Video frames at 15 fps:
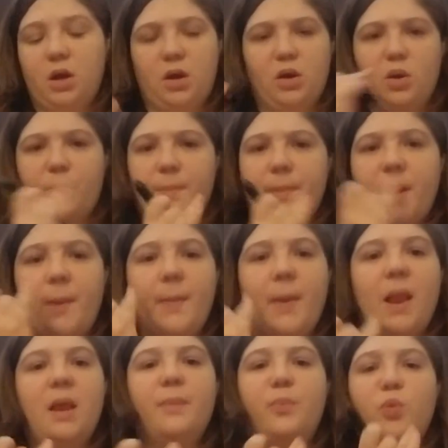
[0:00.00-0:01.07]
It makes my
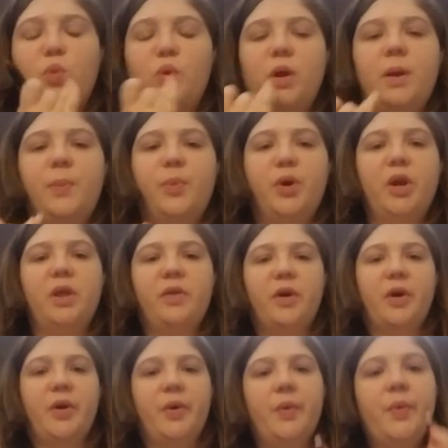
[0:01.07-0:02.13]
lip really pretty
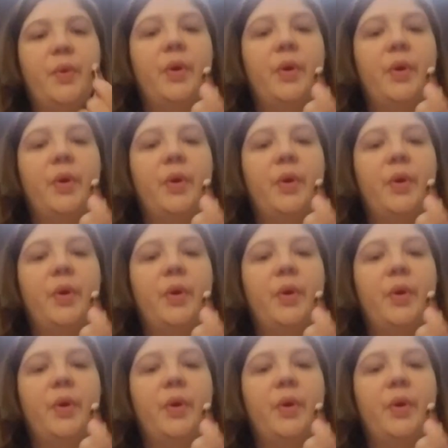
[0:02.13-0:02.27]
though.